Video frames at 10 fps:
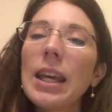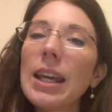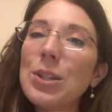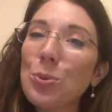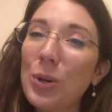
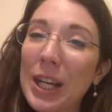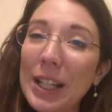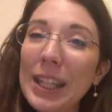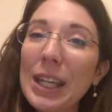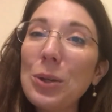It's
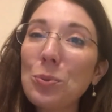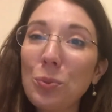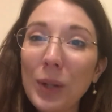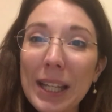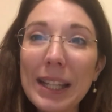really,
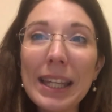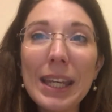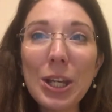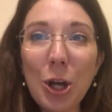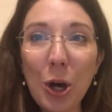
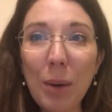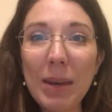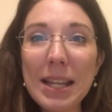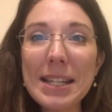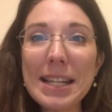really
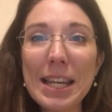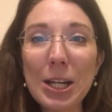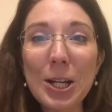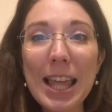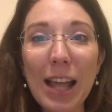common to
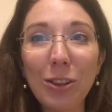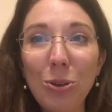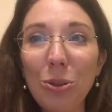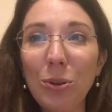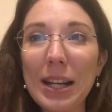hear that
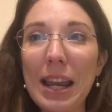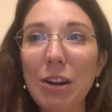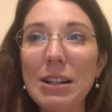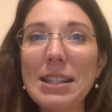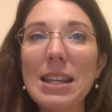Lutheran
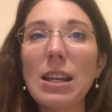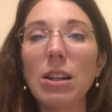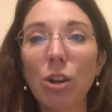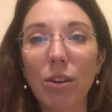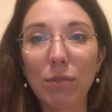heresy
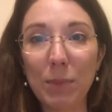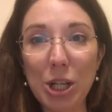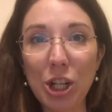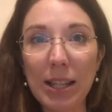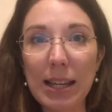in
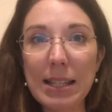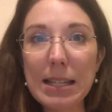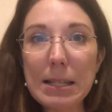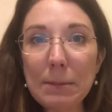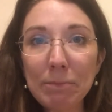confirmation
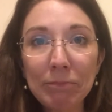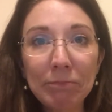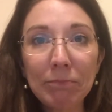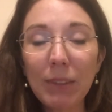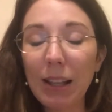
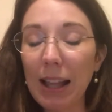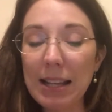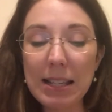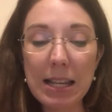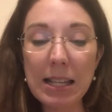
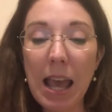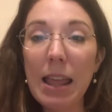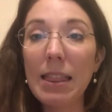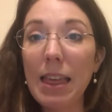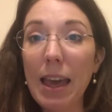classes
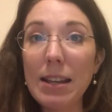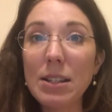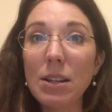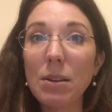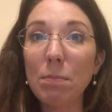
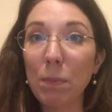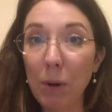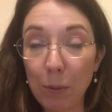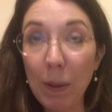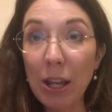that
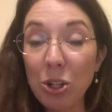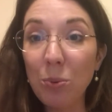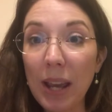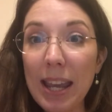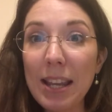
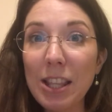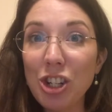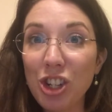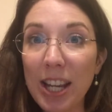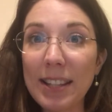perpetuate the
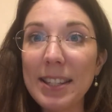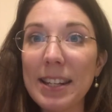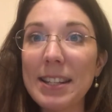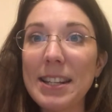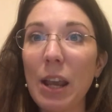
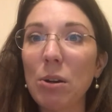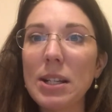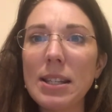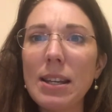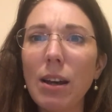Jansenist
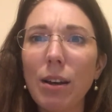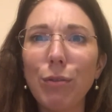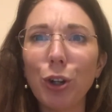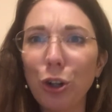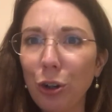heresy of
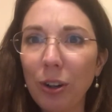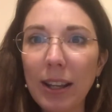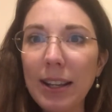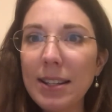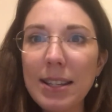
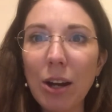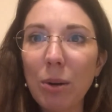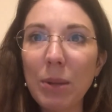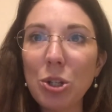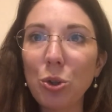earning
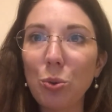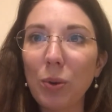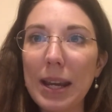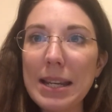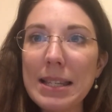sacramental
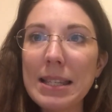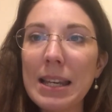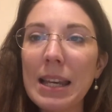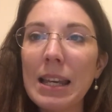grace.